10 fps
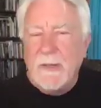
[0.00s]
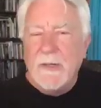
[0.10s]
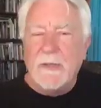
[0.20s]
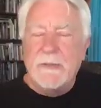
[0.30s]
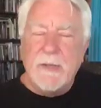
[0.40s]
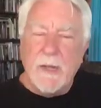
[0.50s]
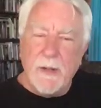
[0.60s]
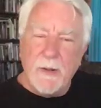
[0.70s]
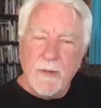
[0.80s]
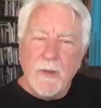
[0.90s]
It's
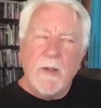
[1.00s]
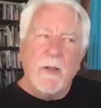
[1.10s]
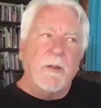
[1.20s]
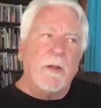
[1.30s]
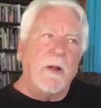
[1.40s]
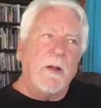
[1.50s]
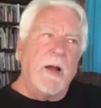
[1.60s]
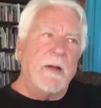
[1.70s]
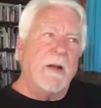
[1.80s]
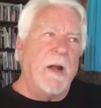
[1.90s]

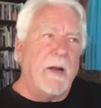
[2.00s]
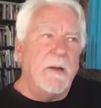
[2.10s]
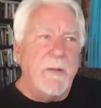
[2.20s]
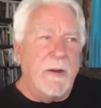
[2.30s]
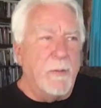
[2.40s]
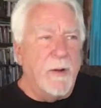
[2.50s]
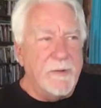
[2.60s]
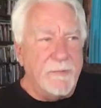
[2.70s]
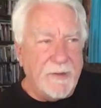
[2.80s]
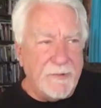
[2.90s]
I can make a bunch
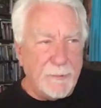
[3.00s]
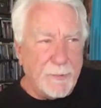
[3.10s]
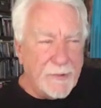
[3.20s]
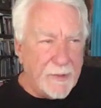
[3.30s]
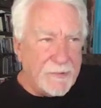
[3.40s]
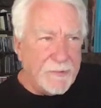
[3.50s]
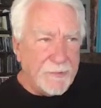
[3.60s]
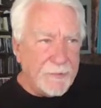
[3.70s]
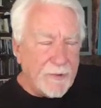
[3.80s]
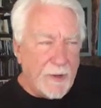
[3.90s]
of easy
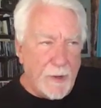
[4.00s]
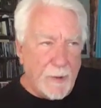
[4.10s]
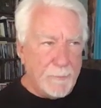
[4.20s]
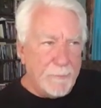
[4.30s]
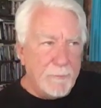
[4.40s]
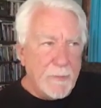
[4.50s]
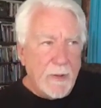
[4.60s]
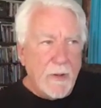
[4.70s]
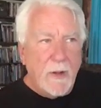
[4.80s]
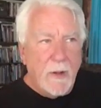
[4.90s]
predictions. All
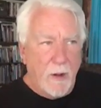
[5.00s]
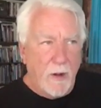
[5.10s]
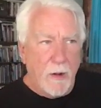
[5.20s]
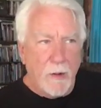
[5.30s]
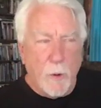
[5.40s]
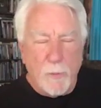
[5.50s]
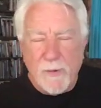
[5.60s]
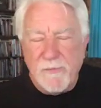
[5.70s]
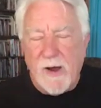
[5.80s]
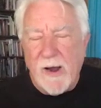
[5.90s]

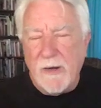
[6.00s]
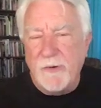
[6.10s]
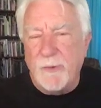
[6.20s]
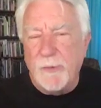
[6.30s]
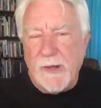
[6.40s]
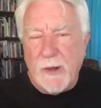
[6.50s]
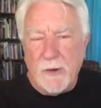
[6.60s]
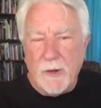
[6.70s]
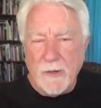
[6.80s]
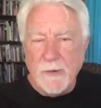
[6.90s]
open fires will be
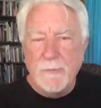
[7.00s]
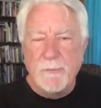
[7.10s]
outlawed.